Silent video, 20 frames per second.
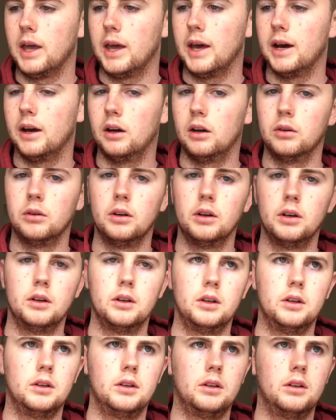how
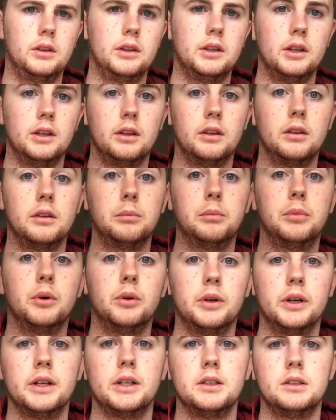their little
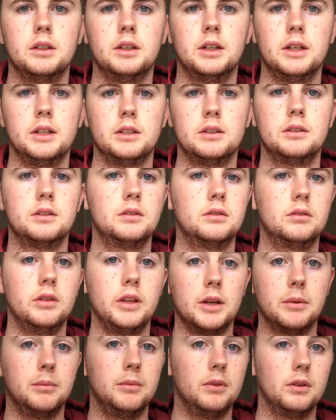boy
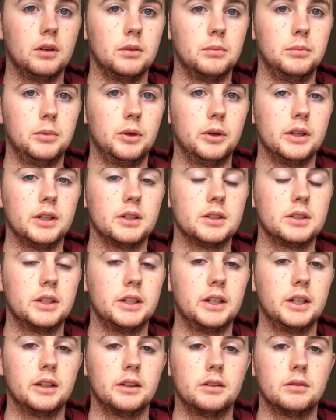is
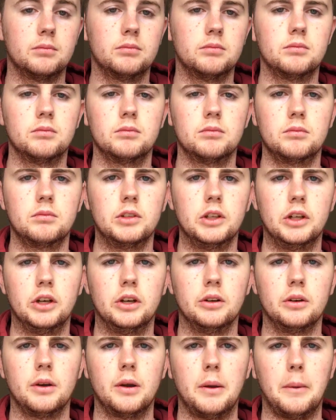getting
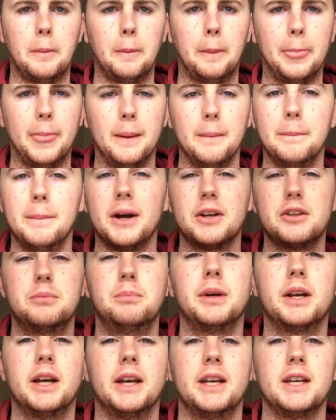a much
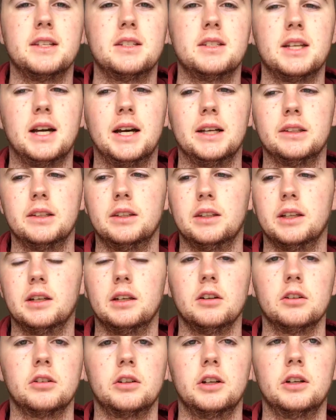bigger head start than their
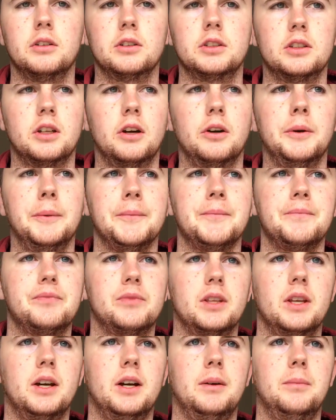little girl. So
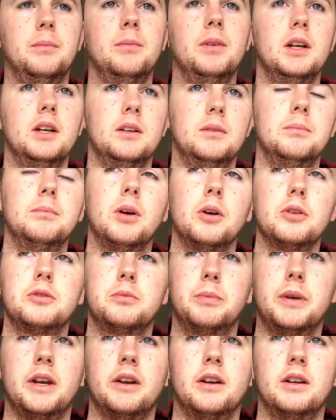
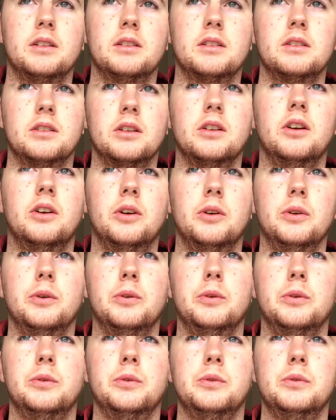most parents
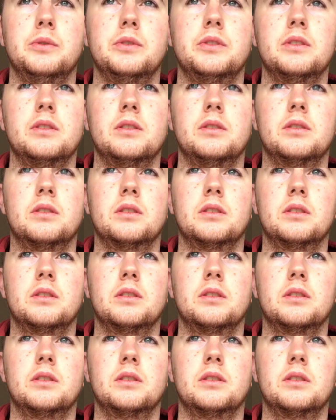whose